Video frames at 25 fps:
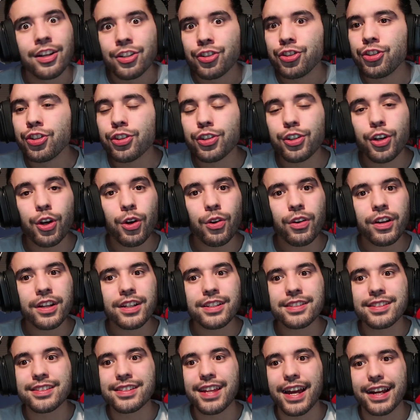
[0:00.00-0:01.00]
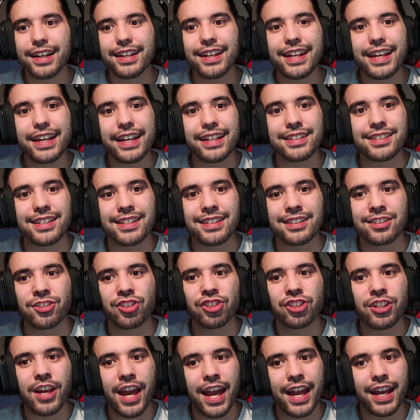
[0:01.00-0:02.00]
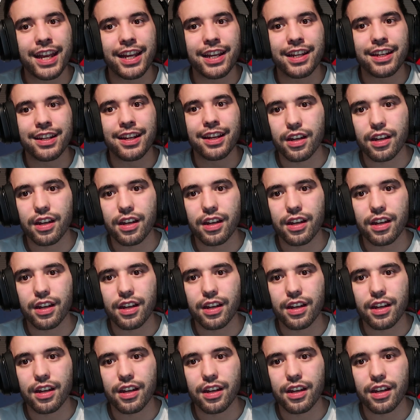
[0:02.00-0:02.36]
Sukuna's technique is insane.